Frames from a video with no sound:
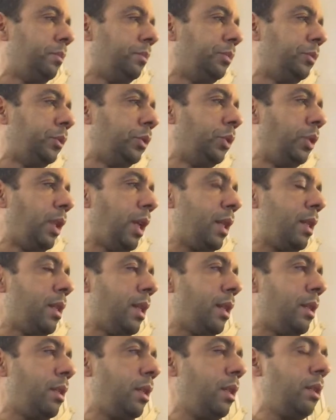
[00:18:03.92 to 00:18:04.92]
so
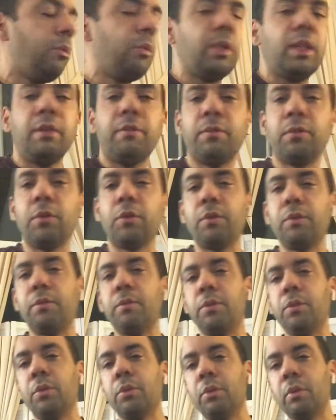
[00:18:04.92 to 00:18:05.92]
that's it really for
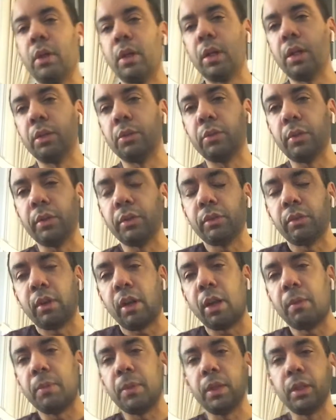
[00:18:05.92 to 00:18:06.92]

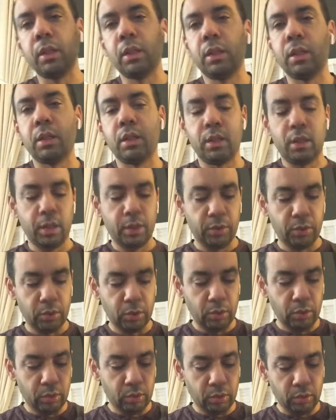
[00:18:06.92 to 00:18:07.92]
transcribing a
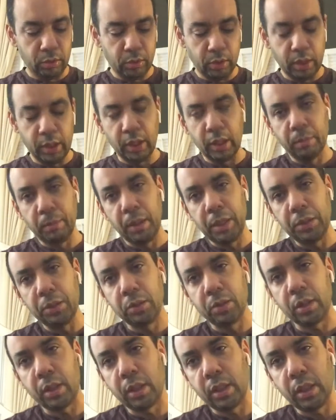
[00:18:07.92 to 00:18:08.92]
song in a
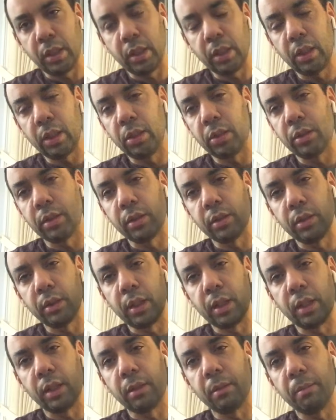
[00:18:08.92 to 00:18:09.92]
major key using
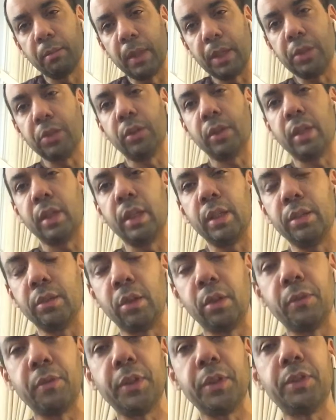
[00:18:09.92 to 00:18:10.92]
the major key
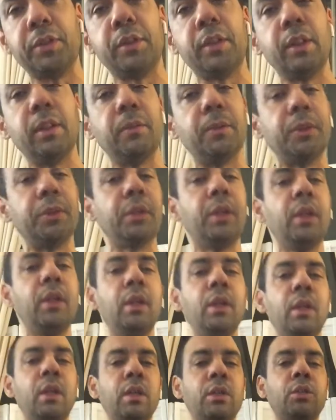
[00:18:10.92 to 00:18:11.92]
solfege syllables.
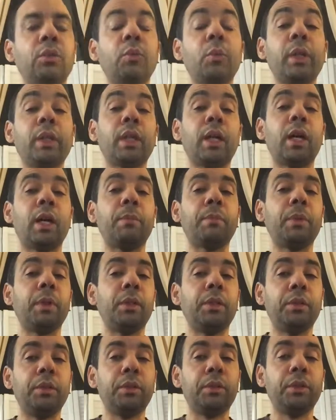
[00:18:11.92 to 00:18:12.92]
So what
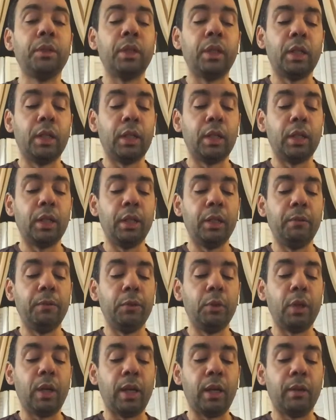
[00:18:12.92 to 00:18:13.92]
happens if
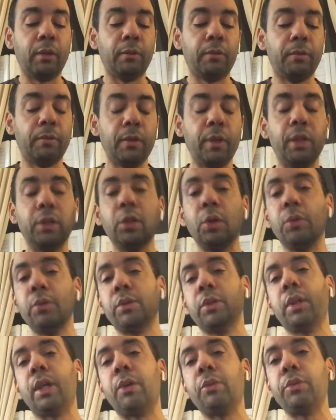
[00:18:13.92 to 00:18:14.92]
you have
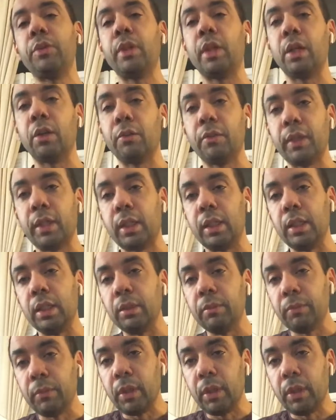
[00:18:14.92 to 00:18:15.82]
notes outside of the key,